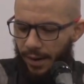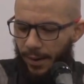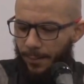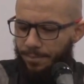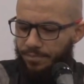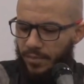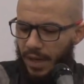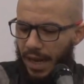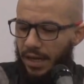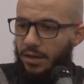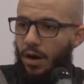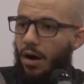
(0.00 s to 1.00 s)

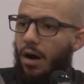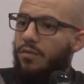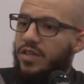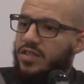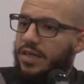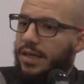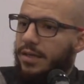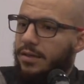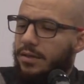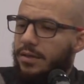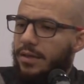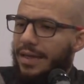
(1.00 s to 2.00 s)
And
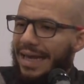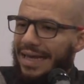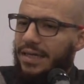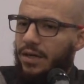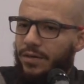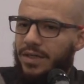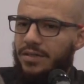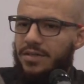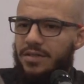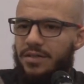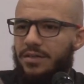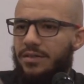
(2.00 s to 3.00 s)
obviously,
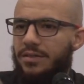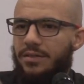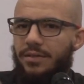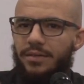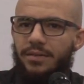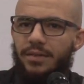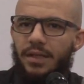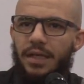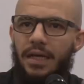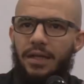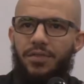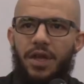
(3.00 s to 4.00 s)
ignorance,
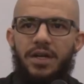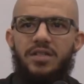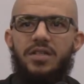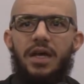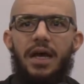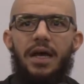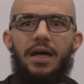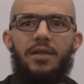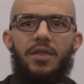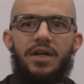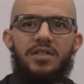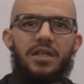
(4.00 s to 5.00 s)
there's
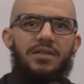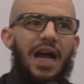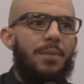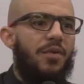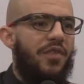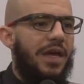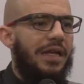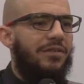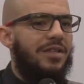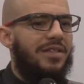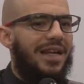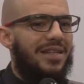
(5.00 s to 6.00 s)
a type of
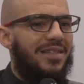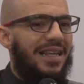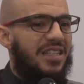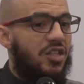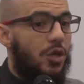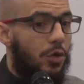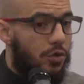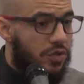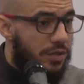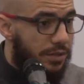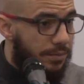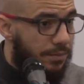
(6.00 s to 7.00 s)
ignorance that is
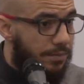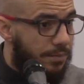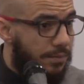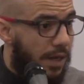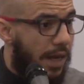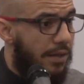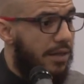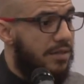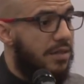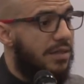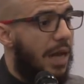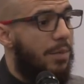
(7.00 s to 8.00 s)
excused, and
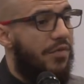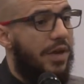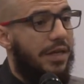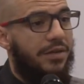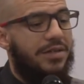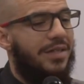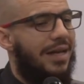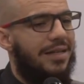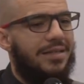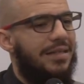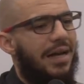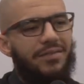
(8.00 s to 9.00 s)
there's a type of ignorance that
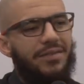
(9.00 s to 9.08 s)
is